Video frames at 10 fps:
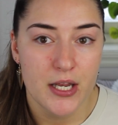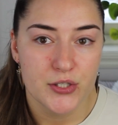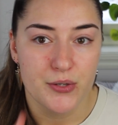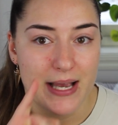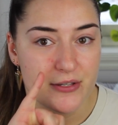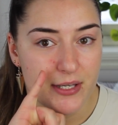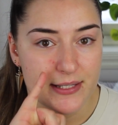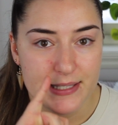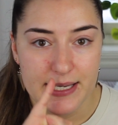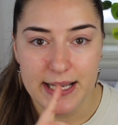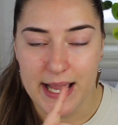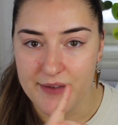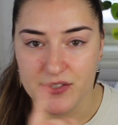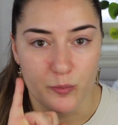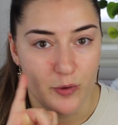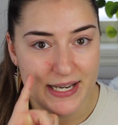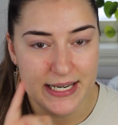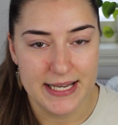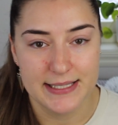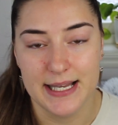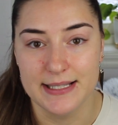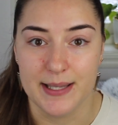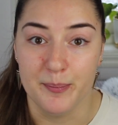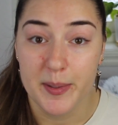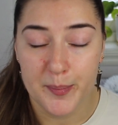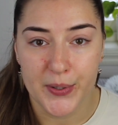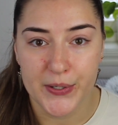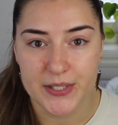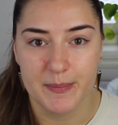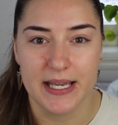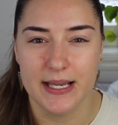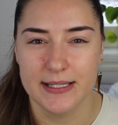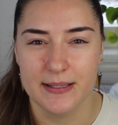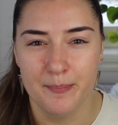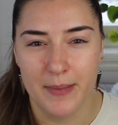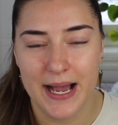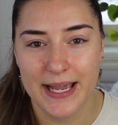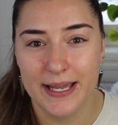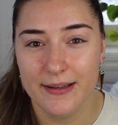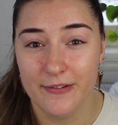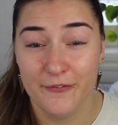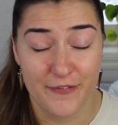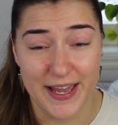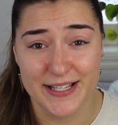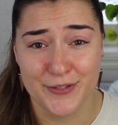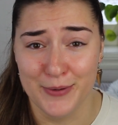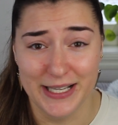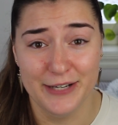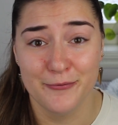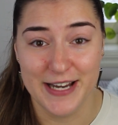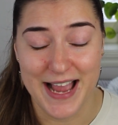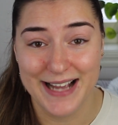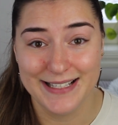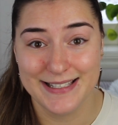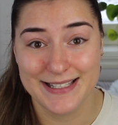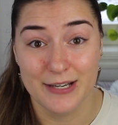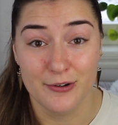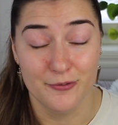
So as you can see, I have some redness and some pimples because my face really reacts